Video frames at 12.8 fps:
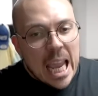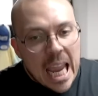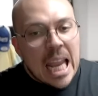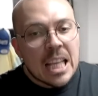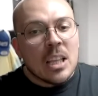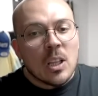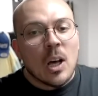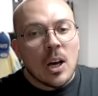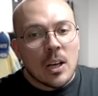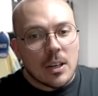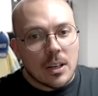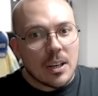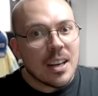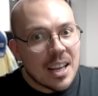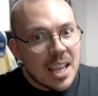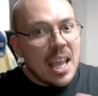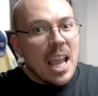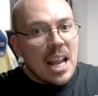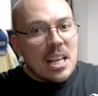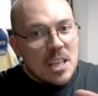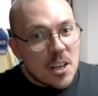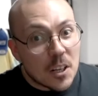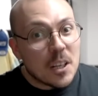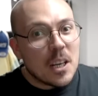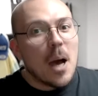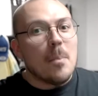any longer. And
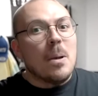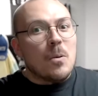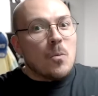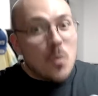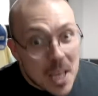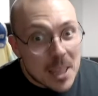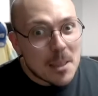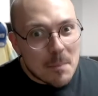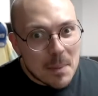you're coming with